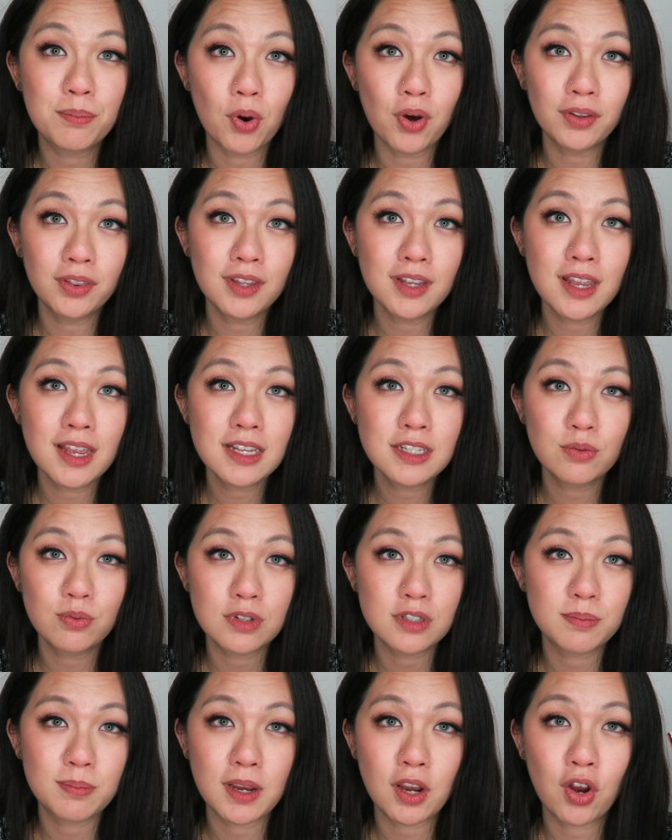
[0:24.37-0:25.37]
I bought this
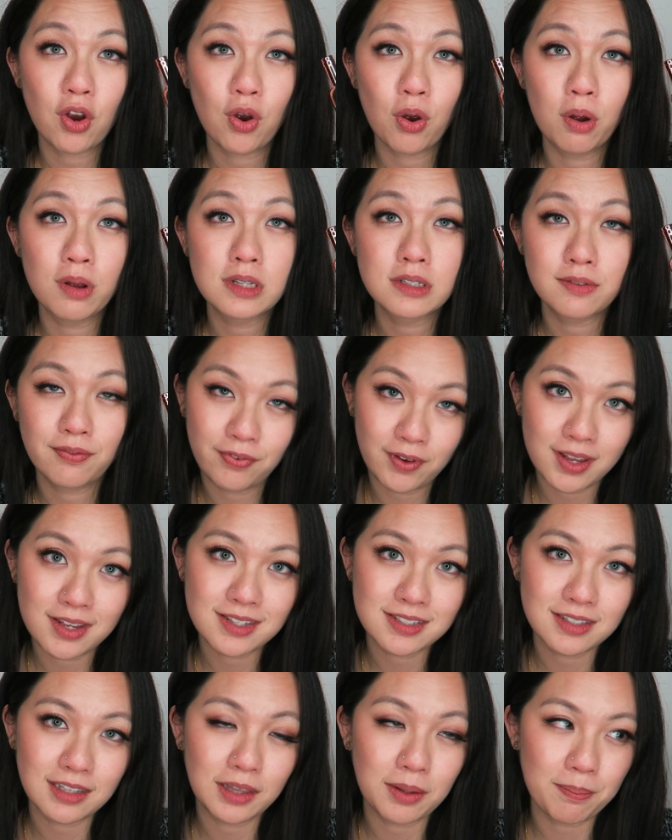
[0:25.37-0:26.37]
was because
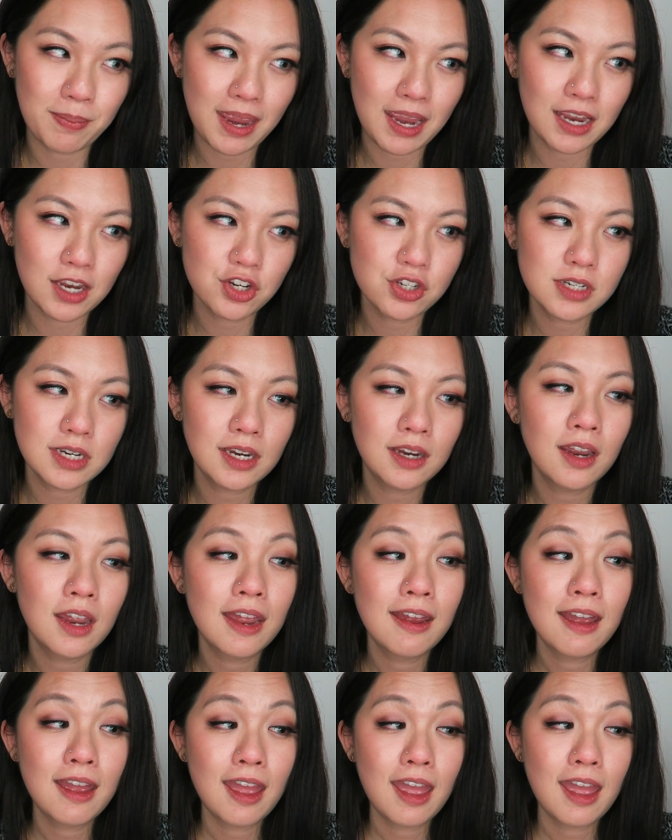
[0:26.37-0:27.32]
first the packaging,